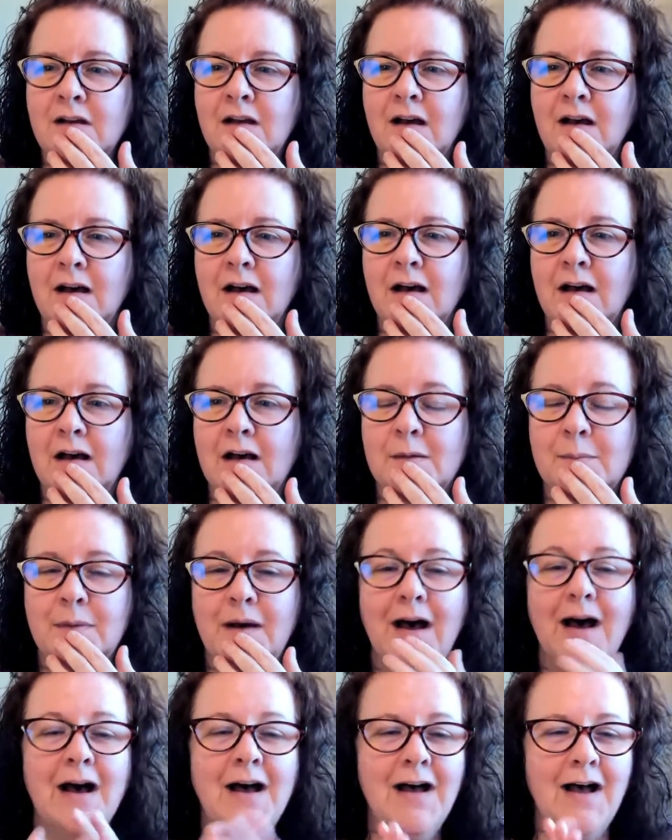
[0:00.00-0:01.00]
I'm
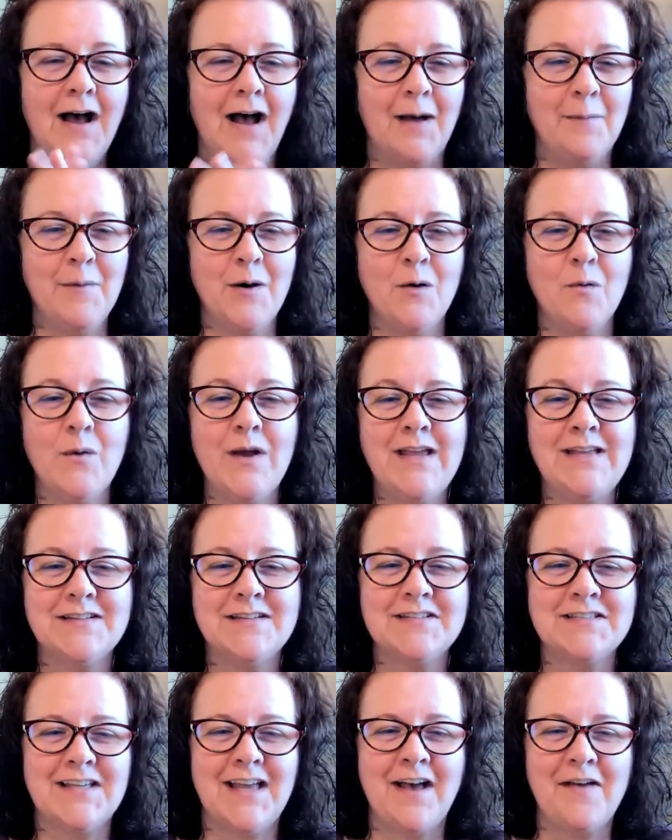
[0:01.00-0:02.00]
gonna wait
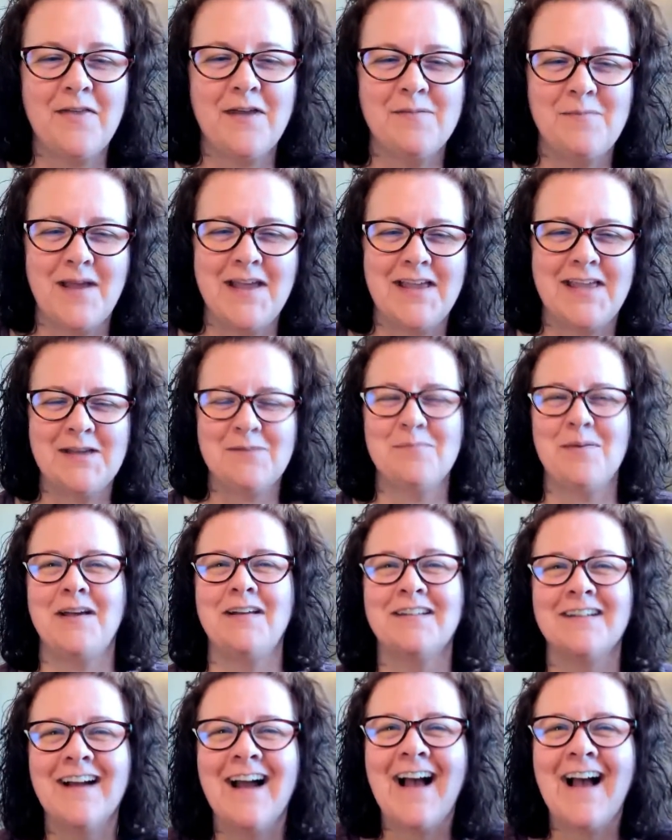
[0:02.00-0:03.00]
and see how they make it better.